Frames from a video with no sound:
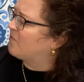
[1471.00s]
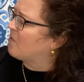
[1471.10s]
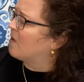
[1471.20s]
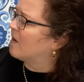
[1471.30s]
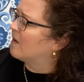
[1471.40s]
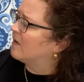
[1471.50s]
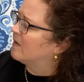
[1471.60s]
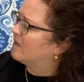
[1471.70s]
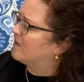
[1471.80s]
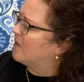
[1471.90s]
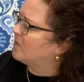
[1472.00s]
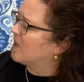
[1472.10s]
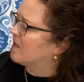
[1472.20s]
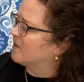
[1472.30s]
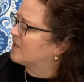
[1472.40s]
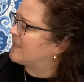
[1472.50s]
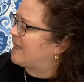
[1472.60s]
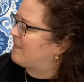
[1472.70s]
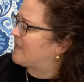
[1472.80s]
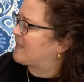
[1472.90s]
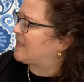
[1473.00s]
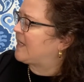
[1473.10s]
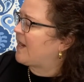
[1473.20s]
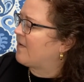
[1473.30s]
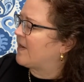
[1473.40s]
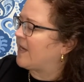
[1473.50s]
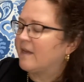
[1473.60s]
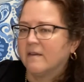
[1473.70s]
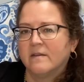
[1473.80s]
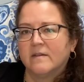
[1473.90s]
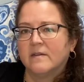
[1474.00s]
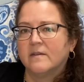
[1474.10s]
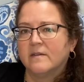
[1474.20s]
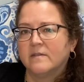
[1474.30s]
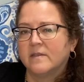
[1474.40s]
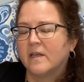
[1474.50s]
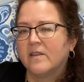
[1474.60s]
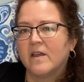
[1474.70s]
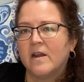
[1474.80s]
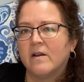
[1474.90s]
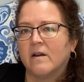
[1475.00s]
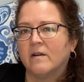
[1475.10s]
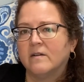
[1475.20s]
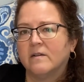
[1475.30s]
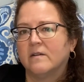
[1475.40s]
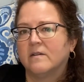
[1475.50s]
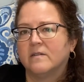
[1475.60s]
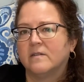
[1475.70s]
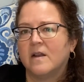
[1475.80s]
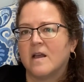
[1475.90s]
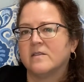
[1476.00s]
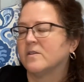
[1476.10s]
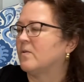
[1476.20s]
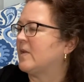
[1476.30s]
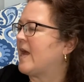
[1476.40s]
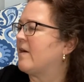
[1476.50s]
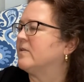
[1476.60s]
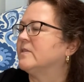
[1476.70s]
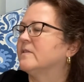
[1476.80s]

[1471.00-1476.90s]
war no longer seemed as scary. The thunder, not so loud.